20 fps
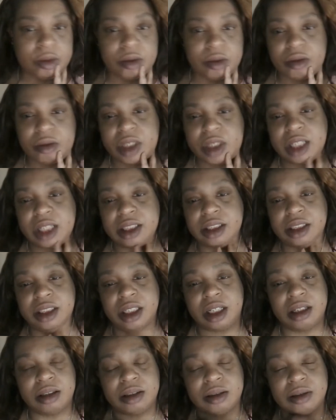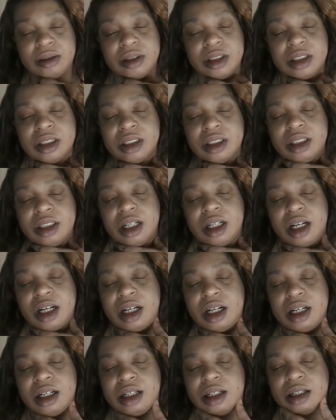So
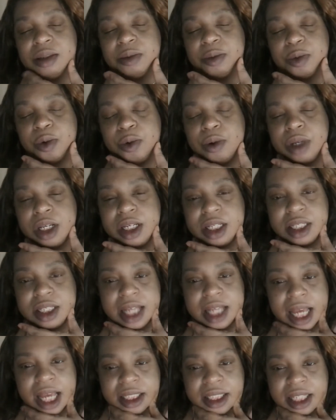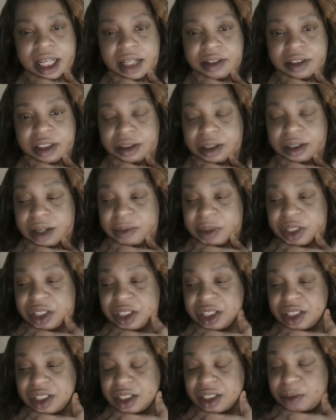Winnie Stacks has a little come to
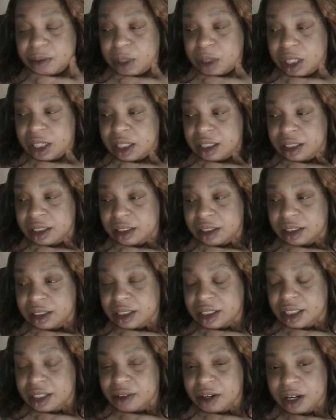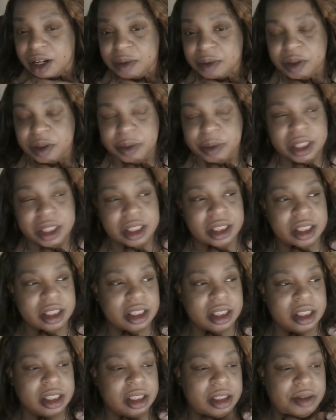Jesus meeting. He grabs everybody together.
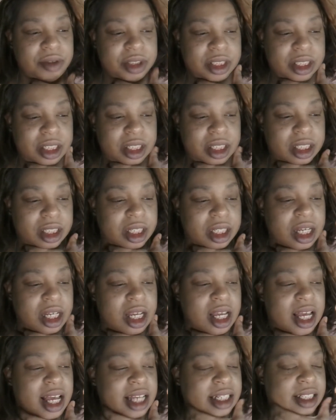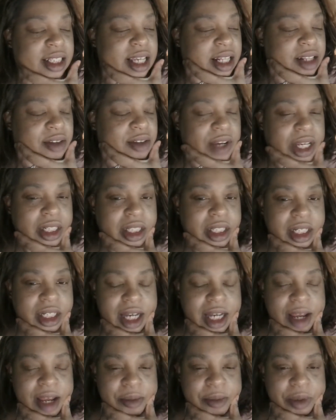He was like, I just hate the fact that it
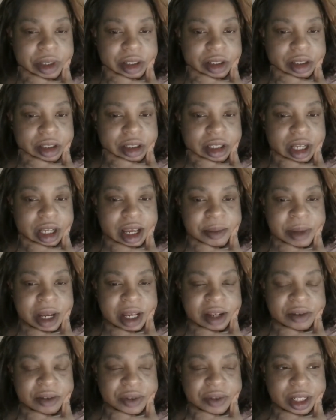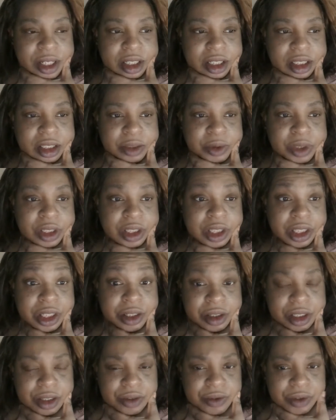happened at my event because it was a
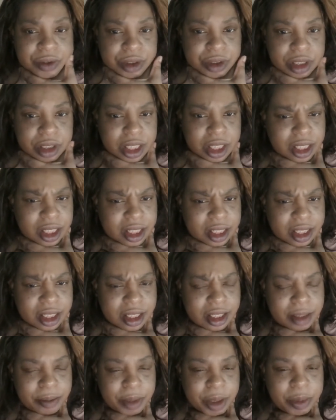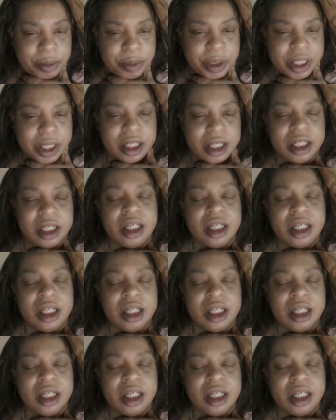charity for kids and blah, blah, blah.